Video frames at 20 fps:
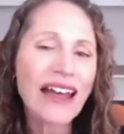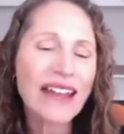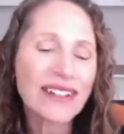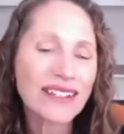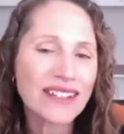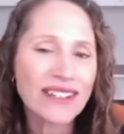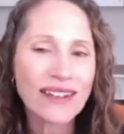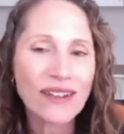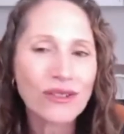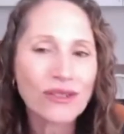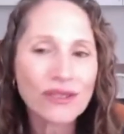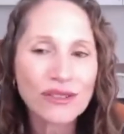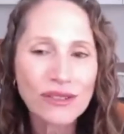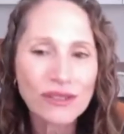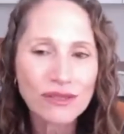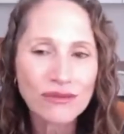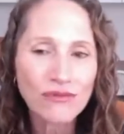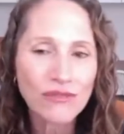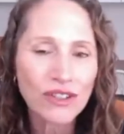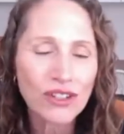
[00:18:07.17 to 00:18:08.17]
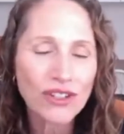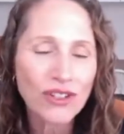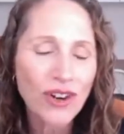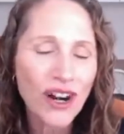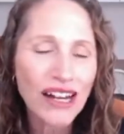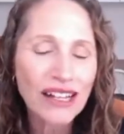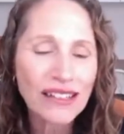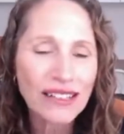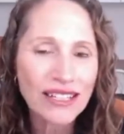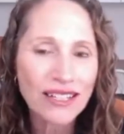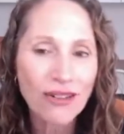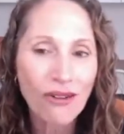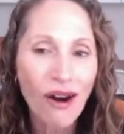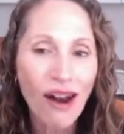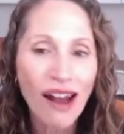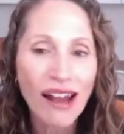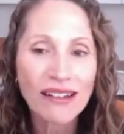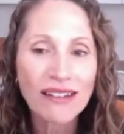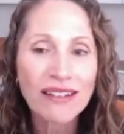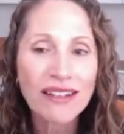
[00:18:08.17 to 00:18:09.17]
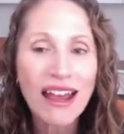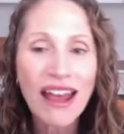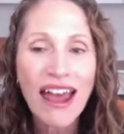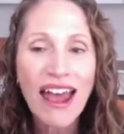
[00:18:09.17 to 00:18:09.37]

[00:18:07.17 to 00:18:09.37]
cells, the triglycerides,